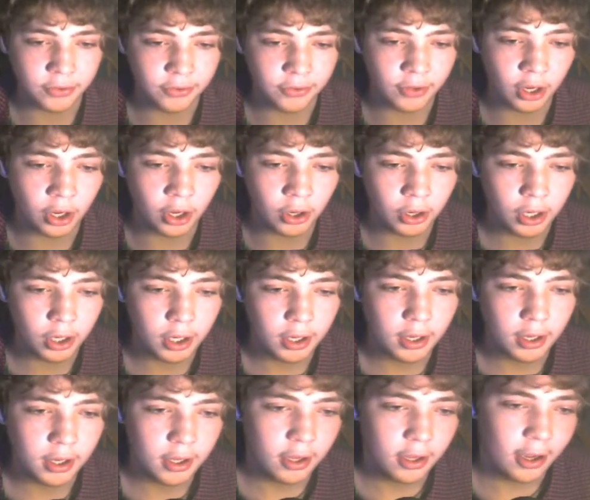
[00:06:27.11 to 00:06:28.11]
So,
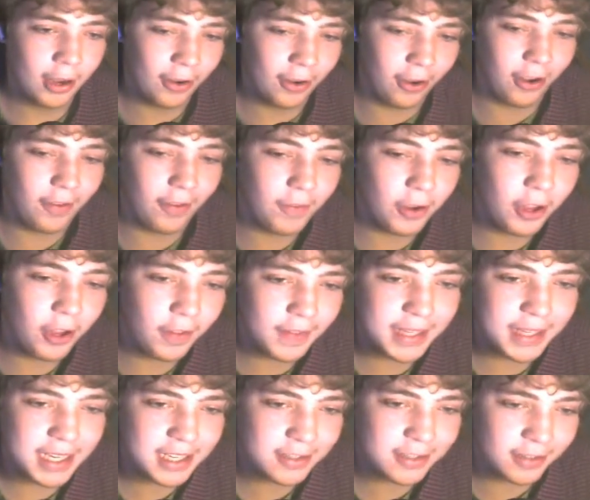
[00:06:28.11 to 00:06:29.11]
of all of
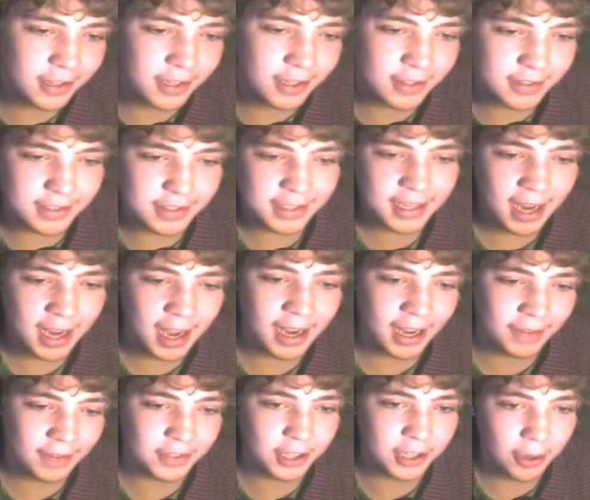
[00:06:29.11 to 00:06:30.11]
these ones, yeah, I'd
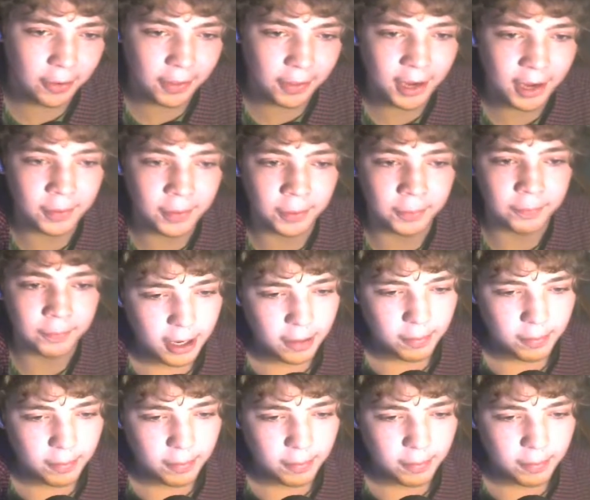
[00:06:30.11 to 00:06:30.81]
have to go with that one.